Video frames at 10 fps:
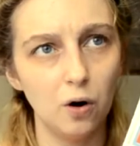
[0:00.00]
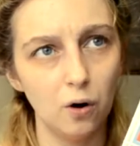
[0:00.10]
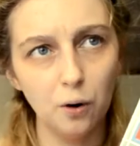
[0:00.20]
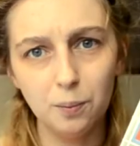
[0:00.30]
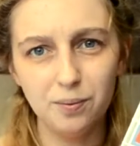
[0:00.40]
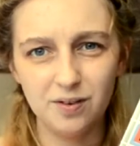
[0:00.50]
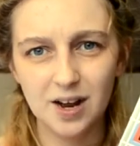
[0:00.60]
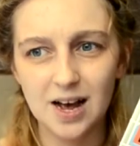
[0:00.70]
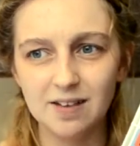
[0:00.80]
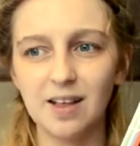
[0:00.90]

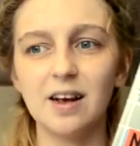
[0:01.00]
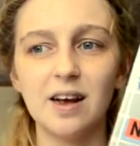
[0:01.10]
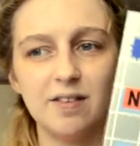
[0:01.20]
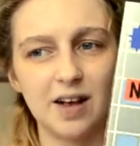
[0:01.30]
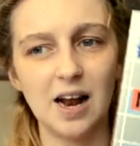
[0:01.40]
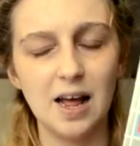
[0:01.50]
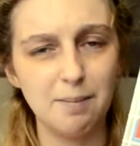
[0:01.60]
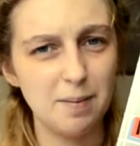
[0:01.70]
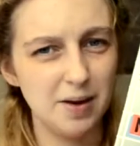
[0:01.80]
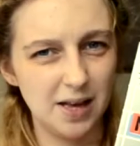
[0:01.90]
upstairs, like, it's kind of like
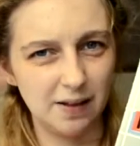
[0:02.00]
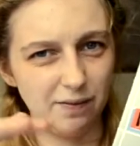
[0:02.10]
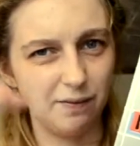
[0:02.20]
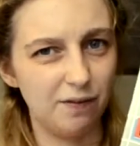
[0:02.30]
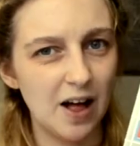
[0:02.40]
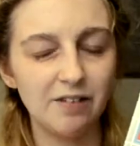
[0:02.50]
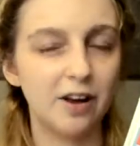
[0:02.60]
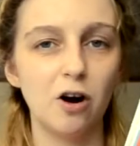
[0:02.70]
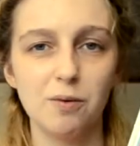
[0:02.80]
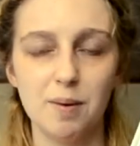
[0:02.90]
maybe he lives in flats, I
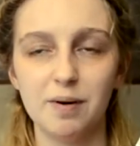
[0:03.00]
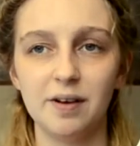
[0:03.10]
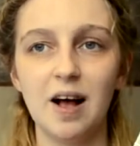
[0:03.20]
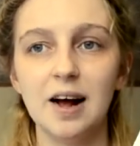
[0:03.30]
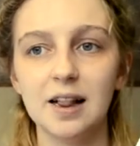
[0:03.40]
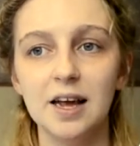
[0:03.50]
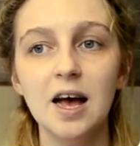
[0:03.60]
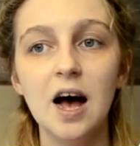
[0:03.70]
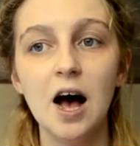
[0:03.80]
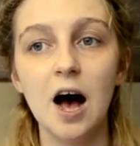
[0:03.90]
can't remember exactly.
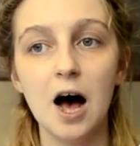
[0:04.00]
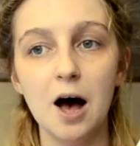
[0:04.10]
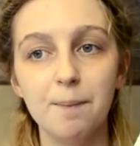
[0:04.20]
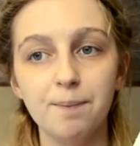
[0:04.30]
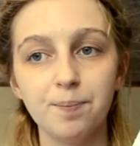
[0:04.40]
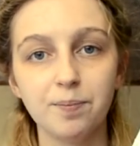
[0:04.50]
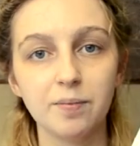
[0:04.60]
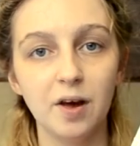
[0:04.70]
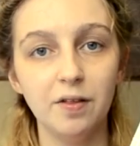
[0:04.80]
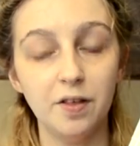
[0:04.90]

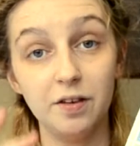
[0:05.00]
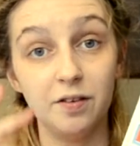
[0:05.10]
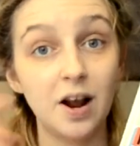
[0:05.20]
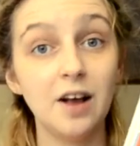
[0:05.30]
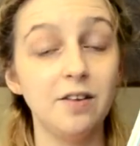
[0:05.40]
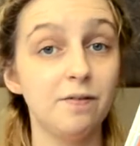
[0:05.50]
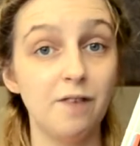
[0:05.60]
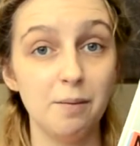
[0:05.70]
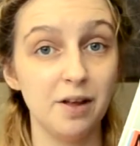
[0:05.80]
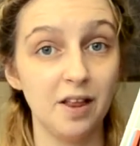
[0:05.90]
There's a nice
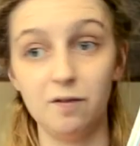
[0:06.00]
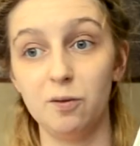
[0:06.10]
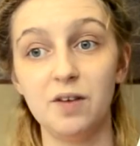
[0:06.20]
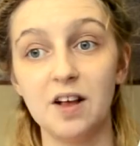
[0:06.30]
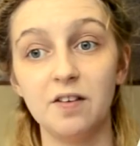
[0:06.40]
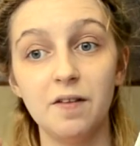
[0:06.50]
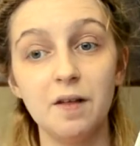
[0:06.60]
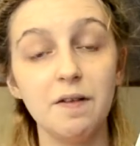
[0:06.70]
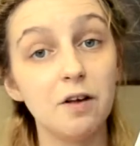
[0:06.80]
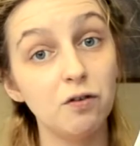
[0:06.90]
family that lives upstairs, and
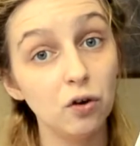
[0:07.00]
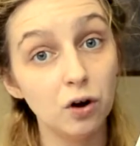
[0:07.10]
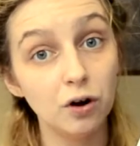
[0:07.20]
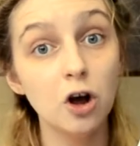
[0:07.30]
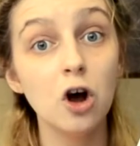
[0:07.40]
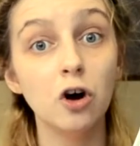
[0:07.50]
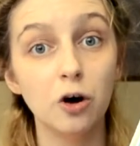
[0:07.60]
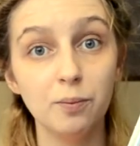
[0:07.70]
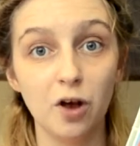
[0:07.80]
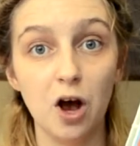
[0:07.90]
then their son
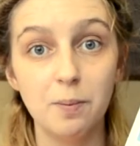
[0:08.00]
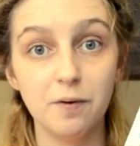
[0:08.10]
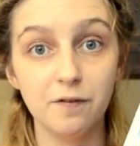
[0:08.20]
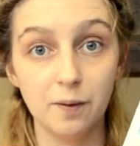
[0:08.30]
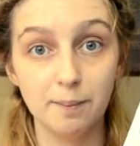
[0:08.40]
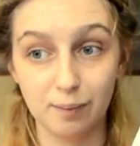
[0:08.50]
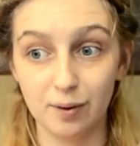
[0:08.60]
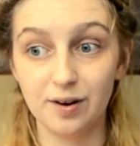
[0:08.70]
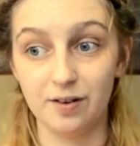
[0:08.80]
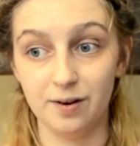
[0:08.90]
comes home from
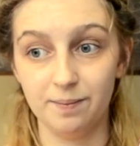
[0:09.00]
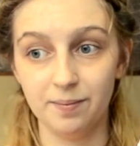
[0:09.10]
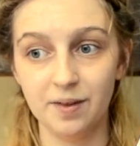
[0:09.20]
prison.